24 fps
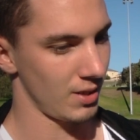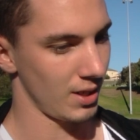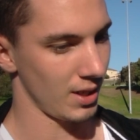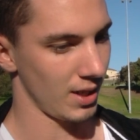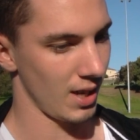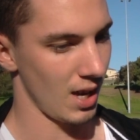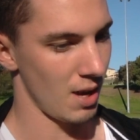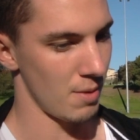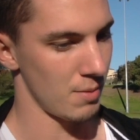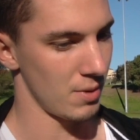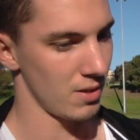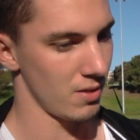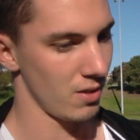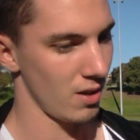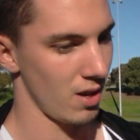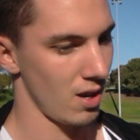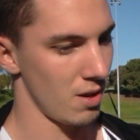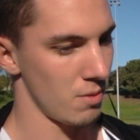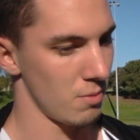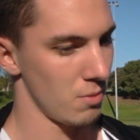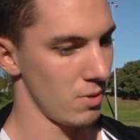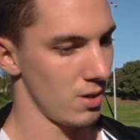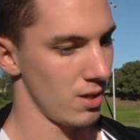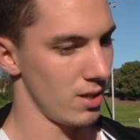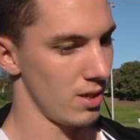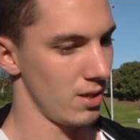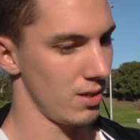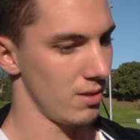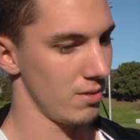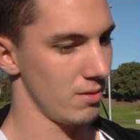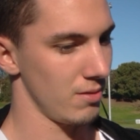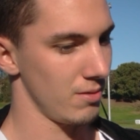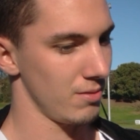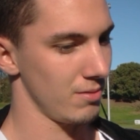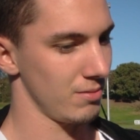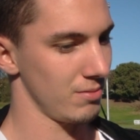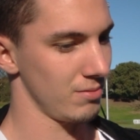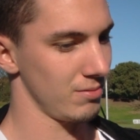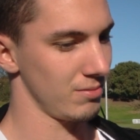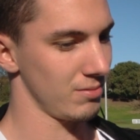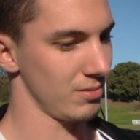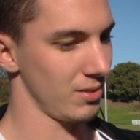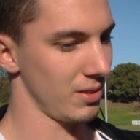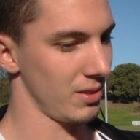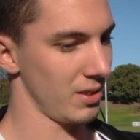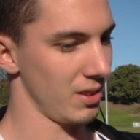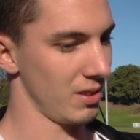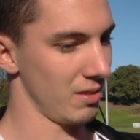I came at a time where
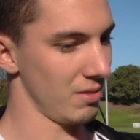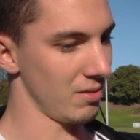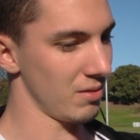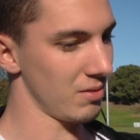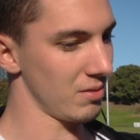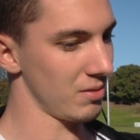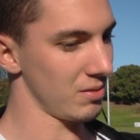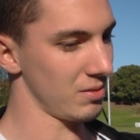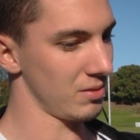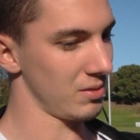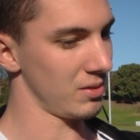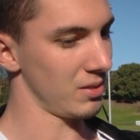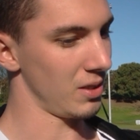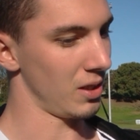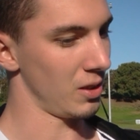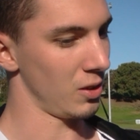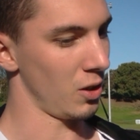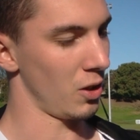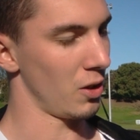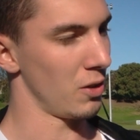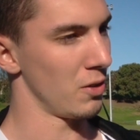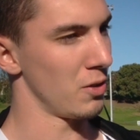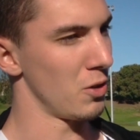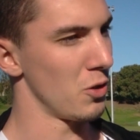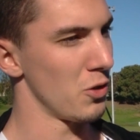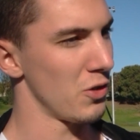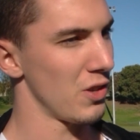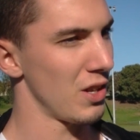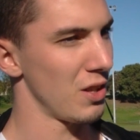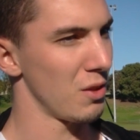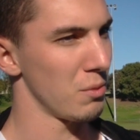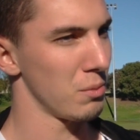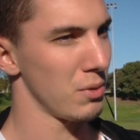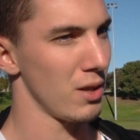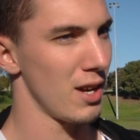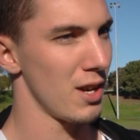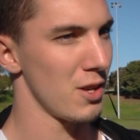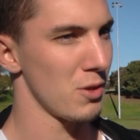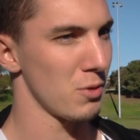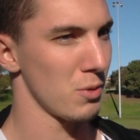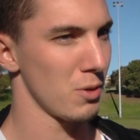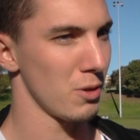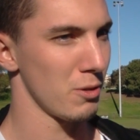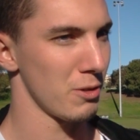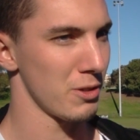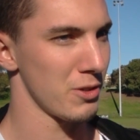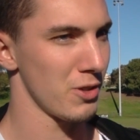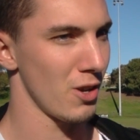I think a lot of New Zealand players
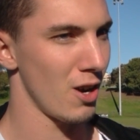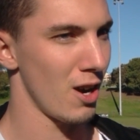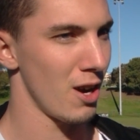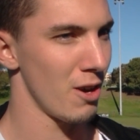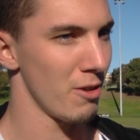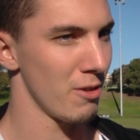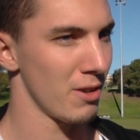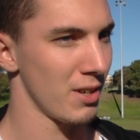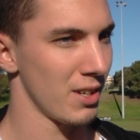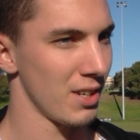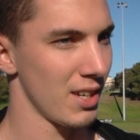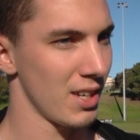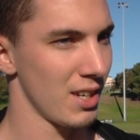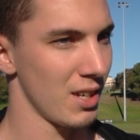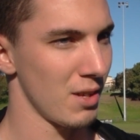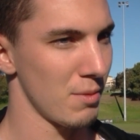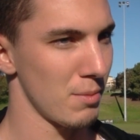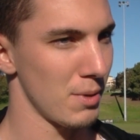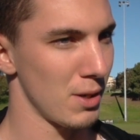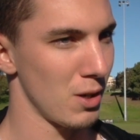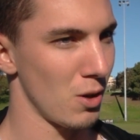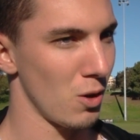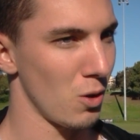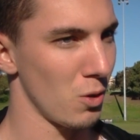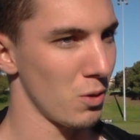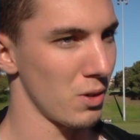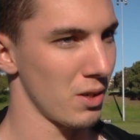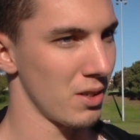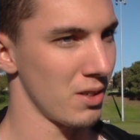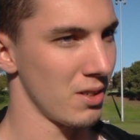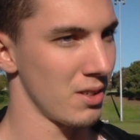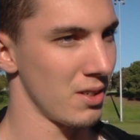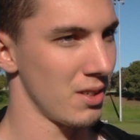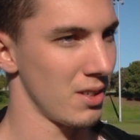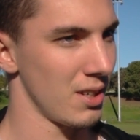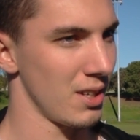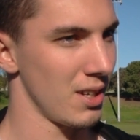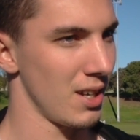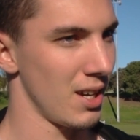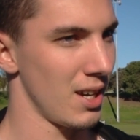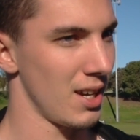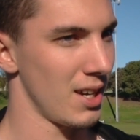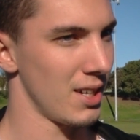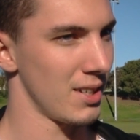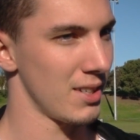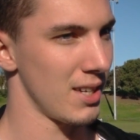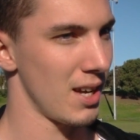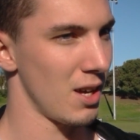were retiring and getting a bit old, and
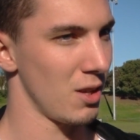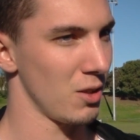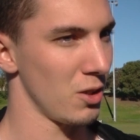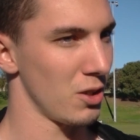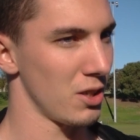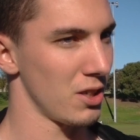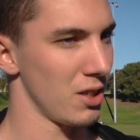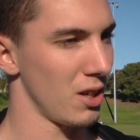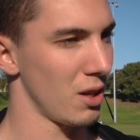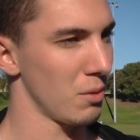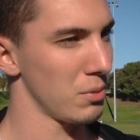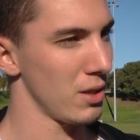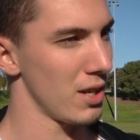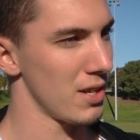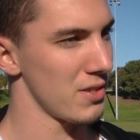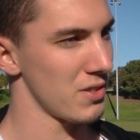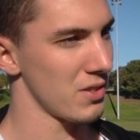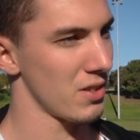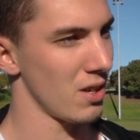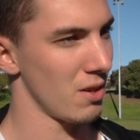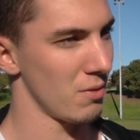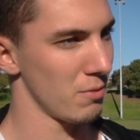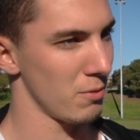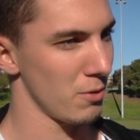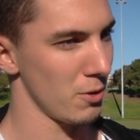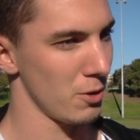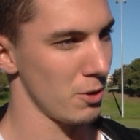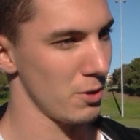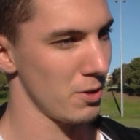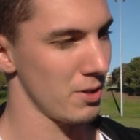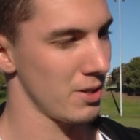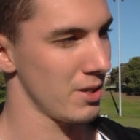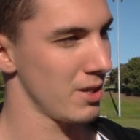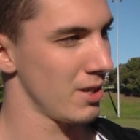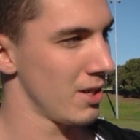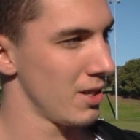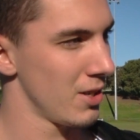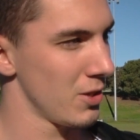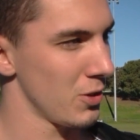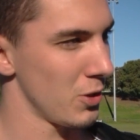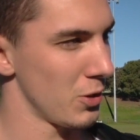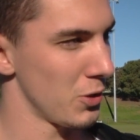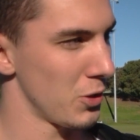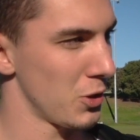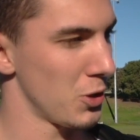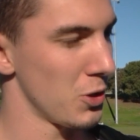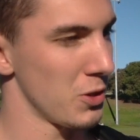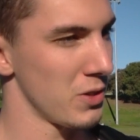now a lot of young players have come through. So
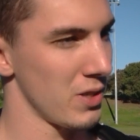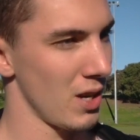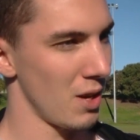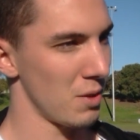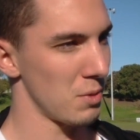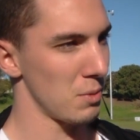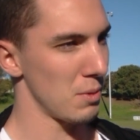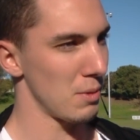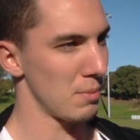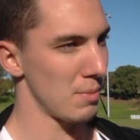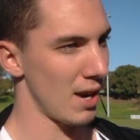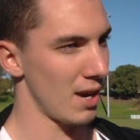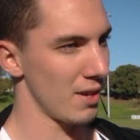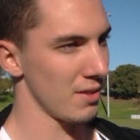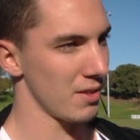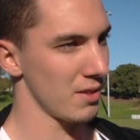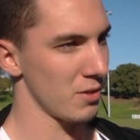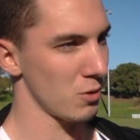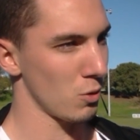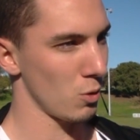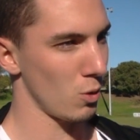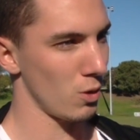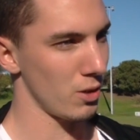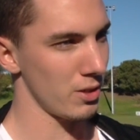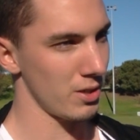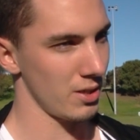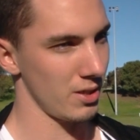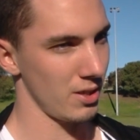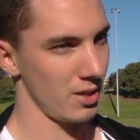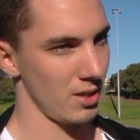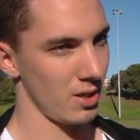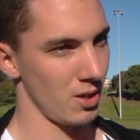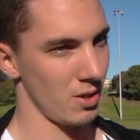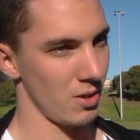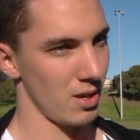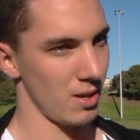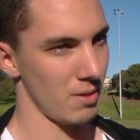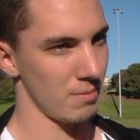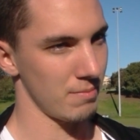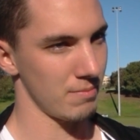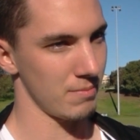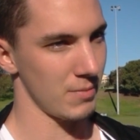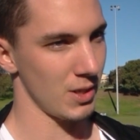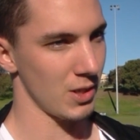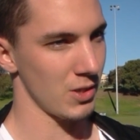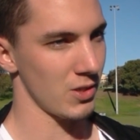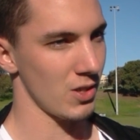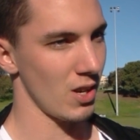it's a good time to be part of the squad. You know,
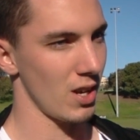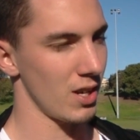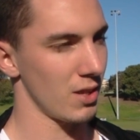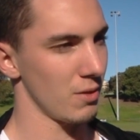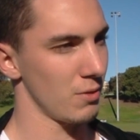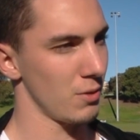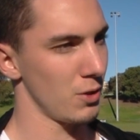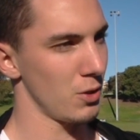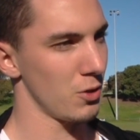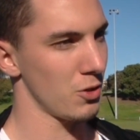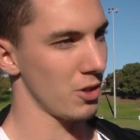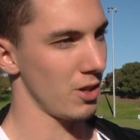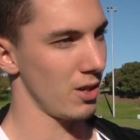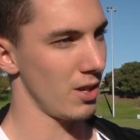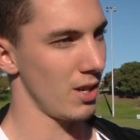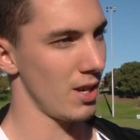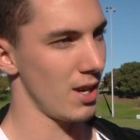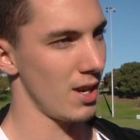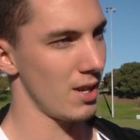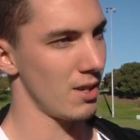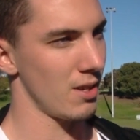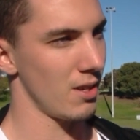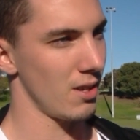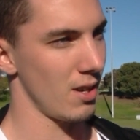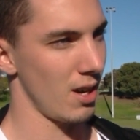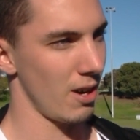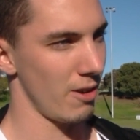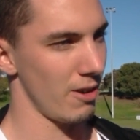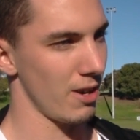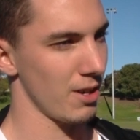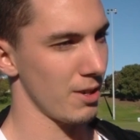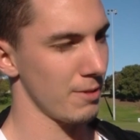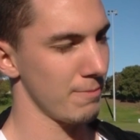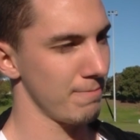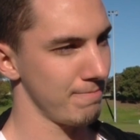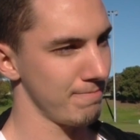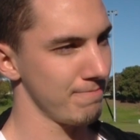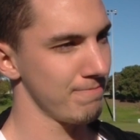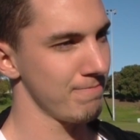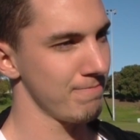exciting future ahead, I reckon.